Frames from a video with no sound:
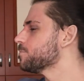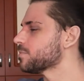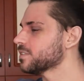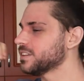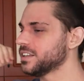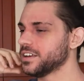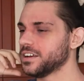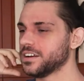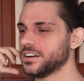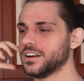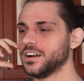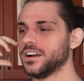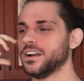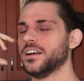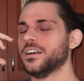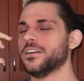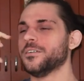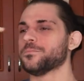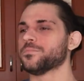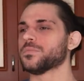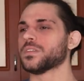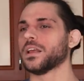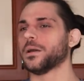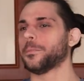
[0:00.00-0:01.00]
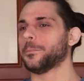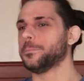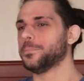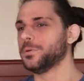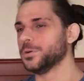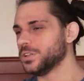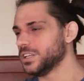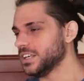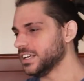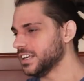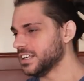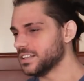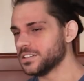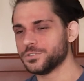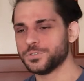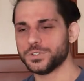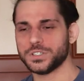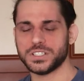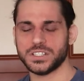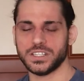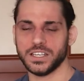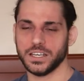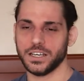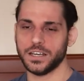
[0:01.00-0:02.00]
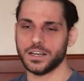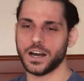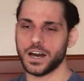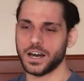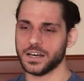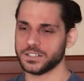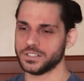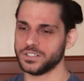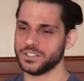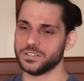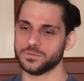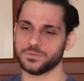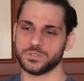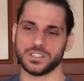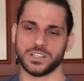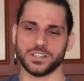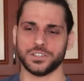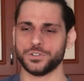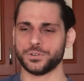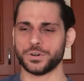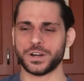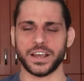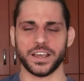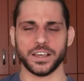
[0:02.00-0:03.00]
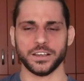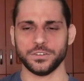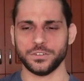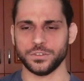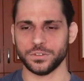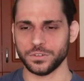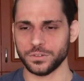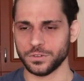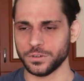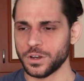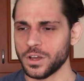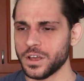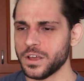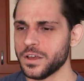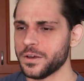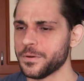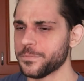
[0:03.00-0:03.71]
they're, you know, putting interesting costumes, they're trying to